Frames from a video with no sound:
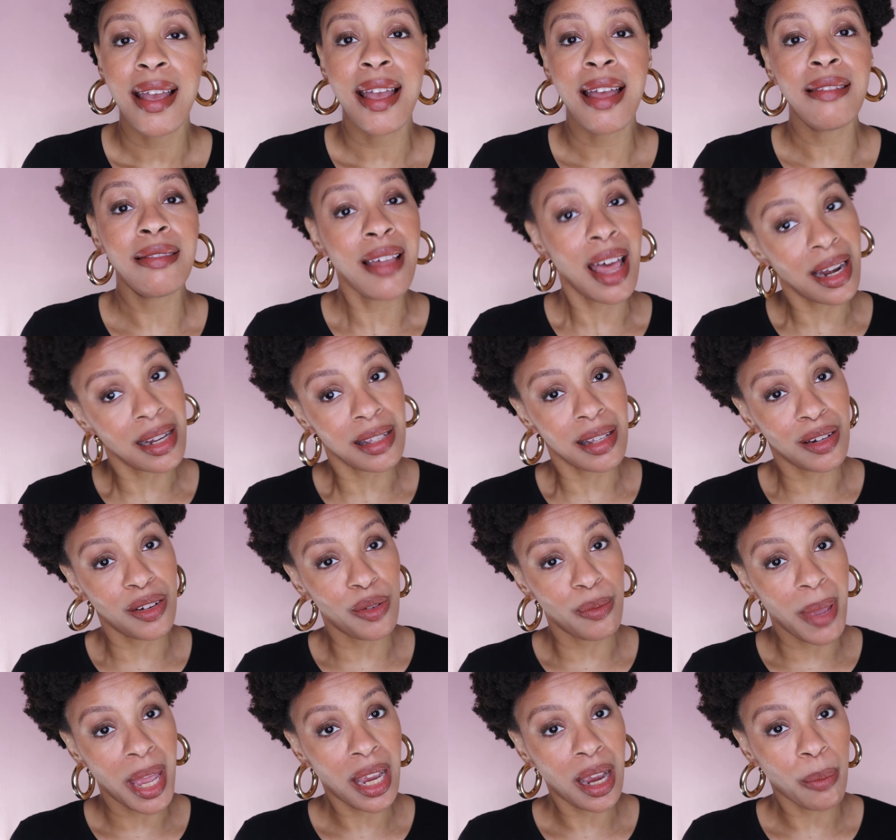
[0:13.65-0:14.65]
and that is a
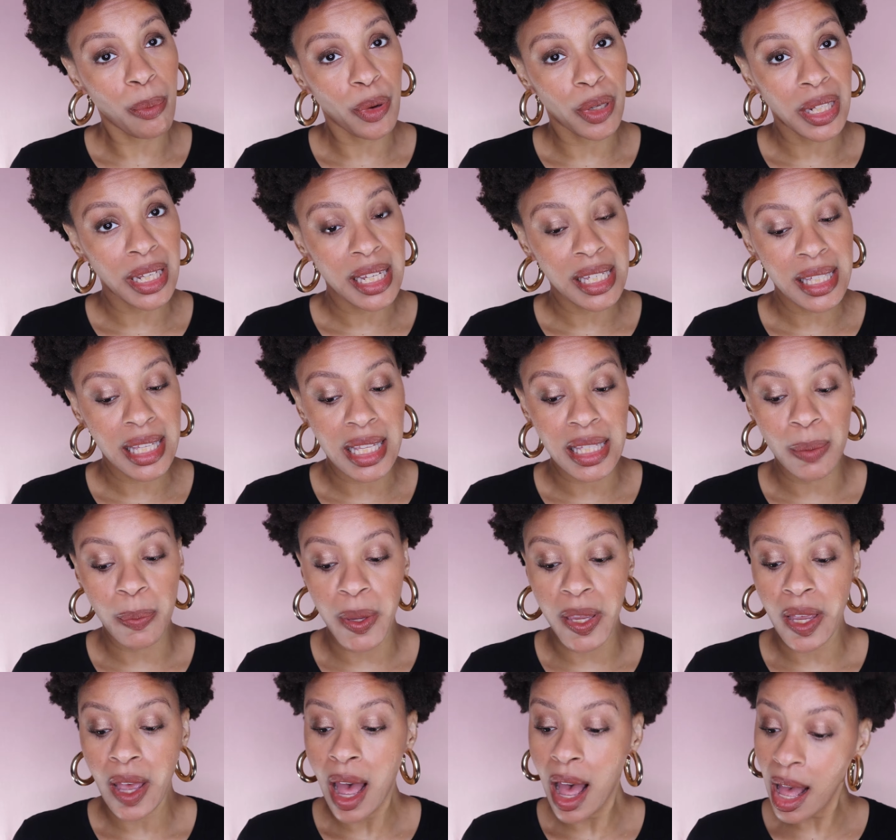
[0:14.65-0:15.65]
new makeup releases,
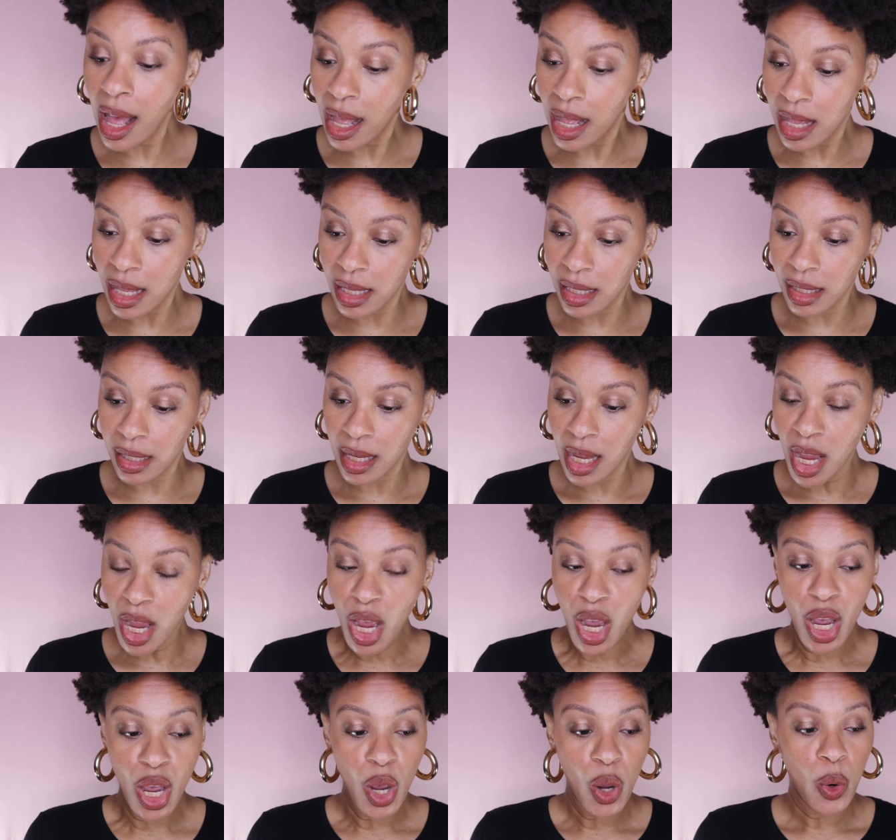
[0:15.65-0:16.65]
because
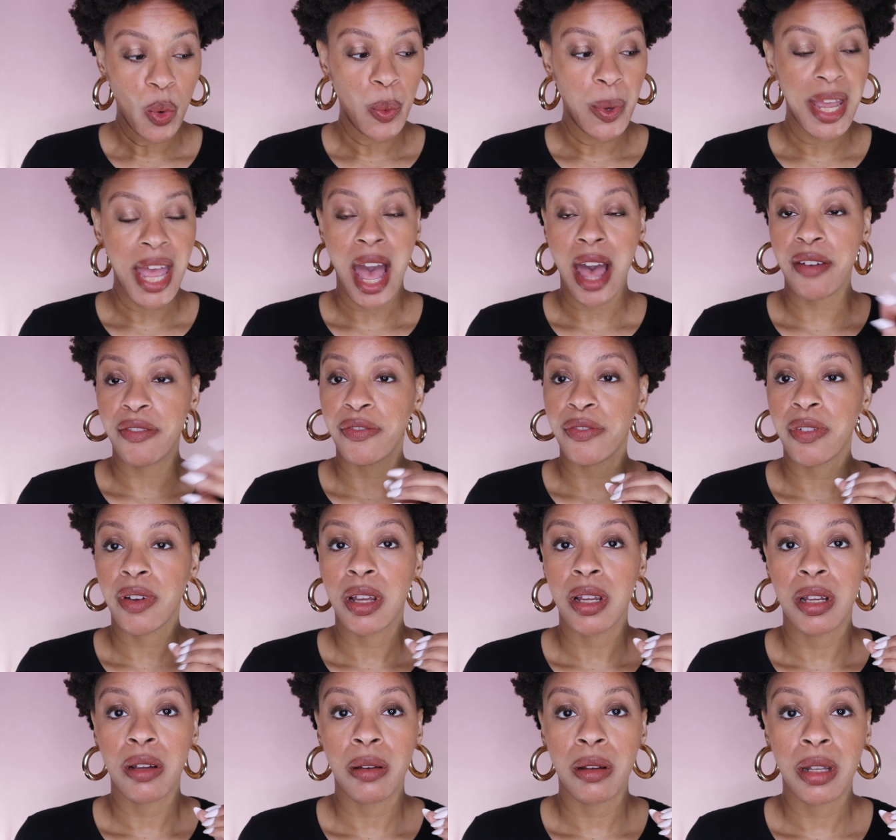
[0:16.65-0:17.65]
we have
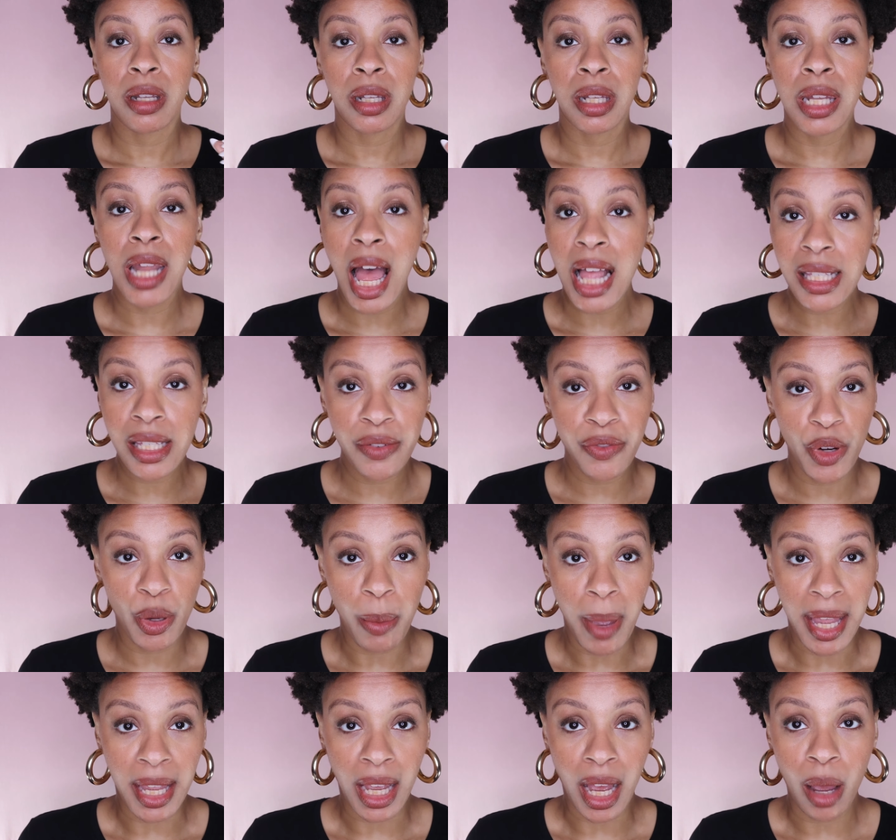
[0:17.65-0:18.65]
lots of
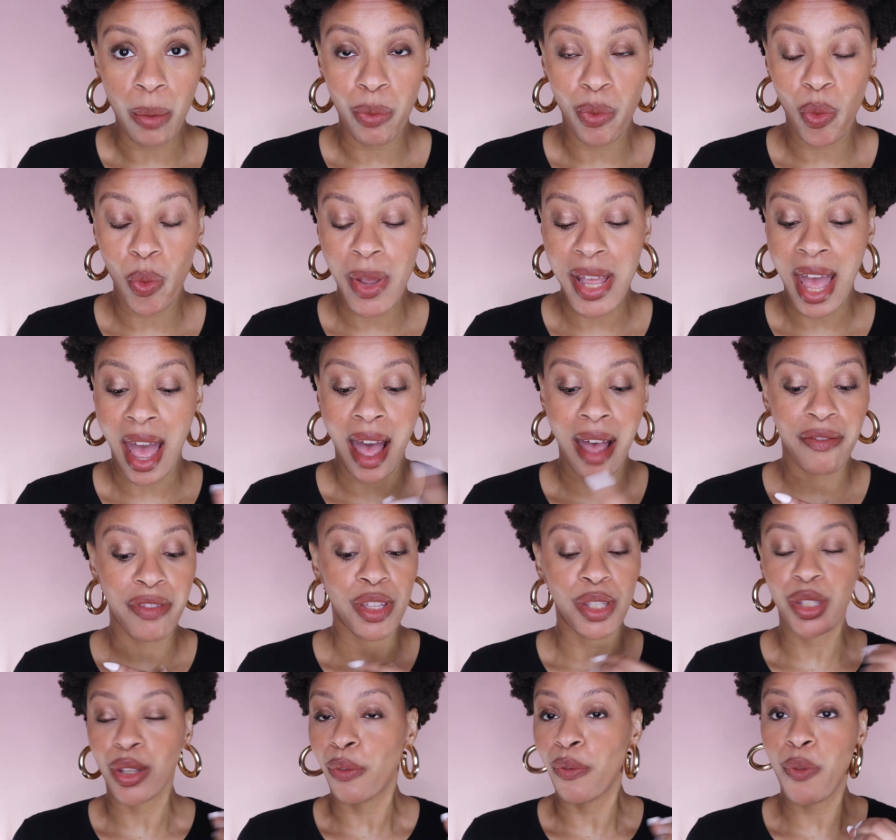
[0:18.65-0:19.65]
new makeup. We have
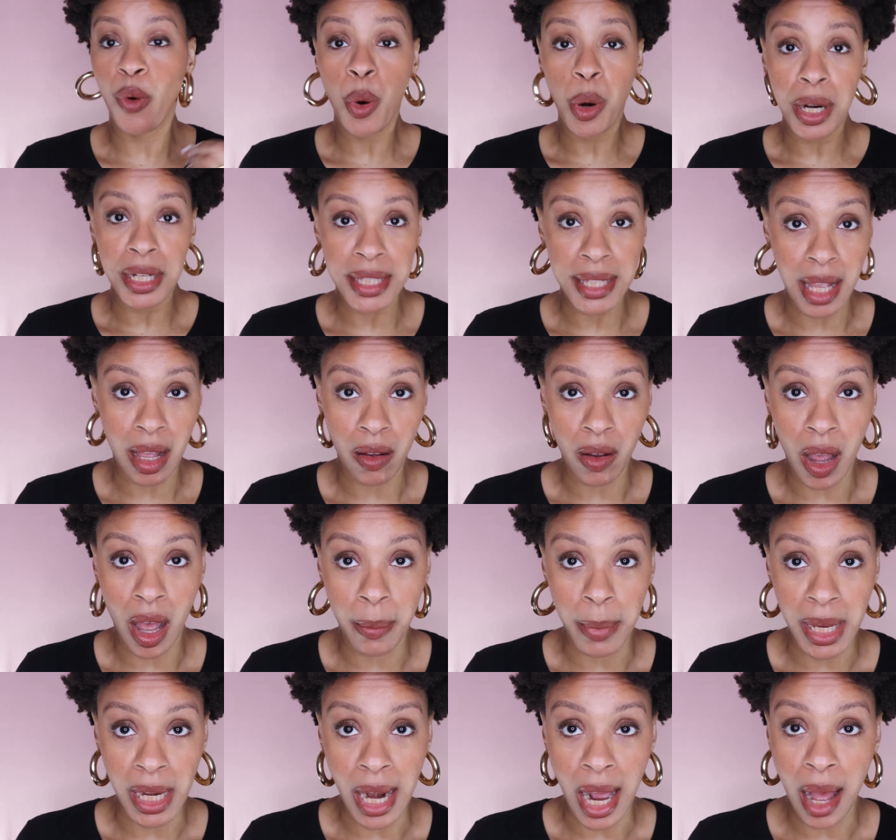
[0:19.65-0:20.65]
the Sephora sale
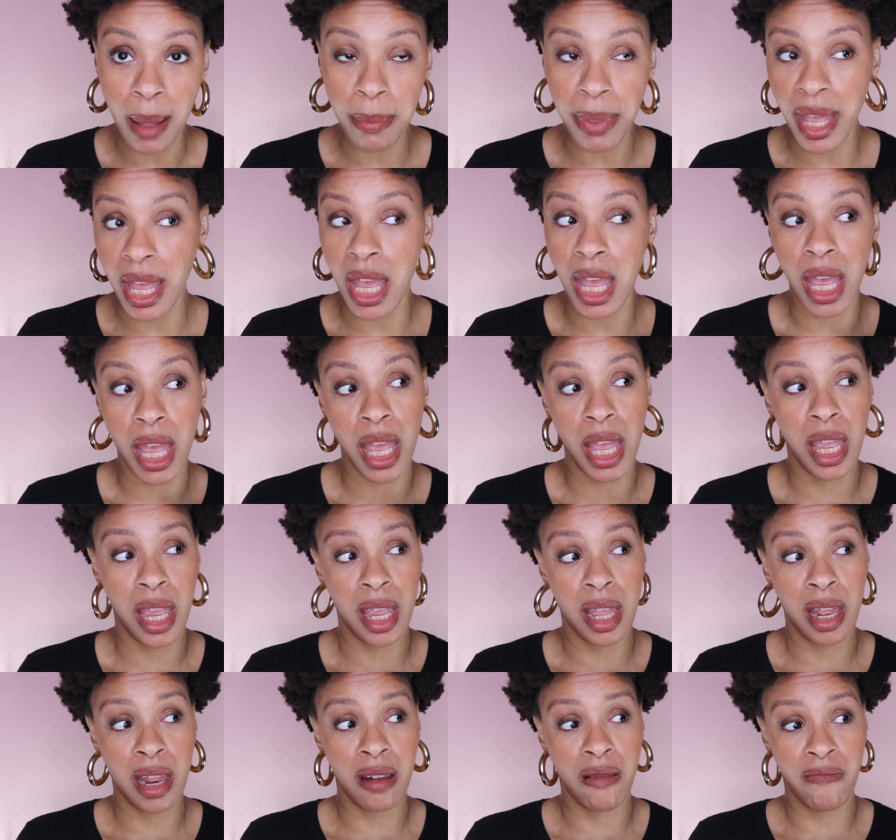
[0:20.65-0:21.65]
coming up
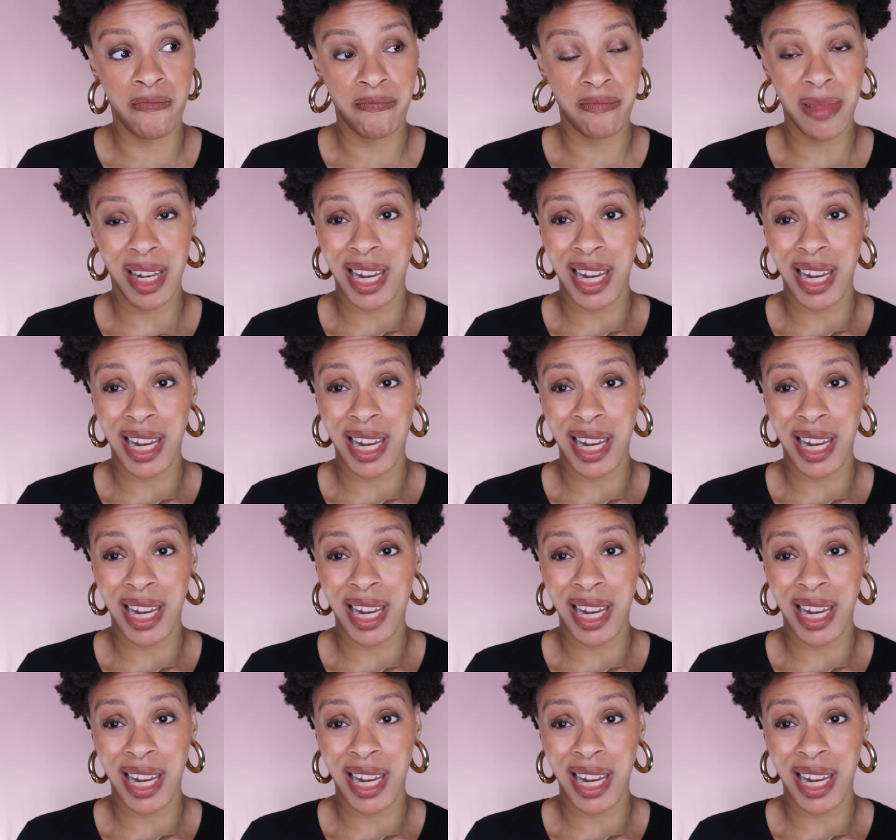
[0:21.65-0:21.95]
and